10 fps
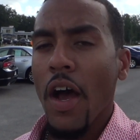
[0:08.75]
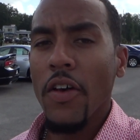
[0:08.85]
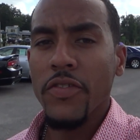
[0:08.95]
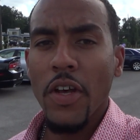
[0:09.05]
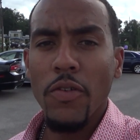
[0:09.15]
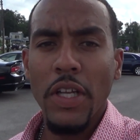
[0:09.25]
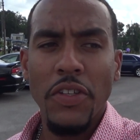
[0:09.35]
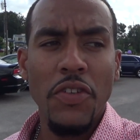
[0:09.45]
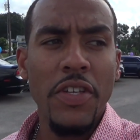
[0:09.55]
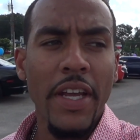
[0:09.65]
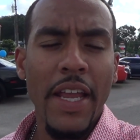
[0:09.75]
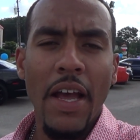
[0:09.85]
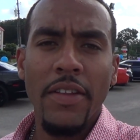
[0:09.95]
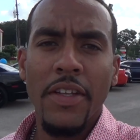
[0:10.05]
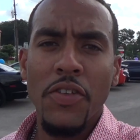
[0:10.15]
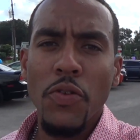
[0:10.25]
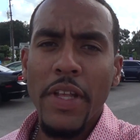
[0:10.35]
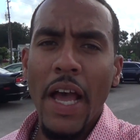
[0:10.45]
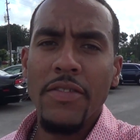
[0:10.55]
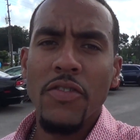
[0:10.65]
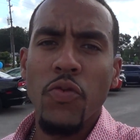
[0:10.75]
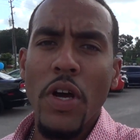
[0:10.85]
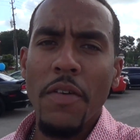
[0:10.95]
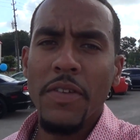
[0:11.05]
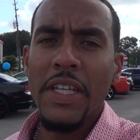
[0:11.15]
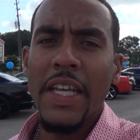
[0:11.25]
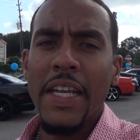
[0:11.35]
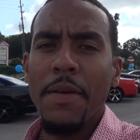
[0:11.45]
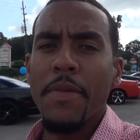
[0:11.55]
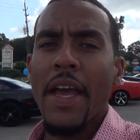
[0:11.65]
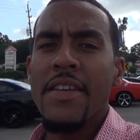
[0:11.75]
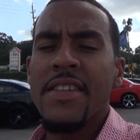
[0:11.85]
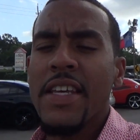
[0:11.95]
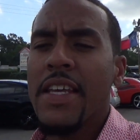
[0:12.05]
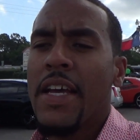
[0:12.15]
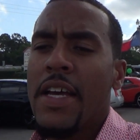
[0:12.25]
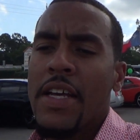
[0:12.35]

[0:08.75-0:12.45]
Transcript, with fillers: Also, let you check out the two thousand twelve Lincoln M K Z.